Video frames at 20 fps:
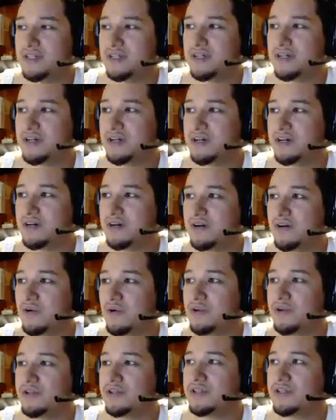
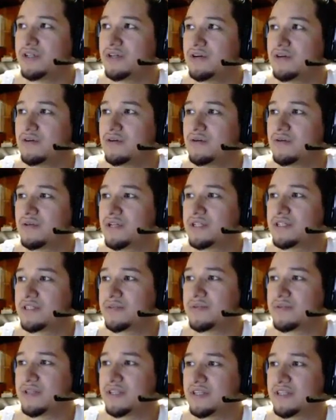Or you can go like
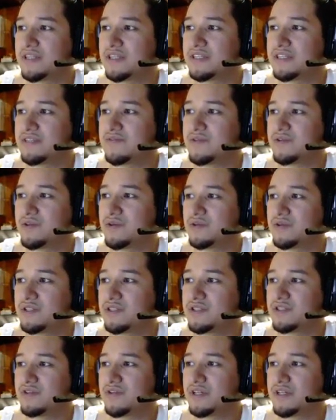something like this if you're going
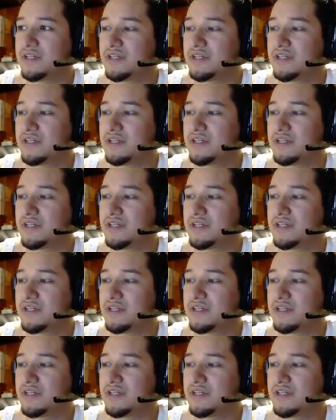straight.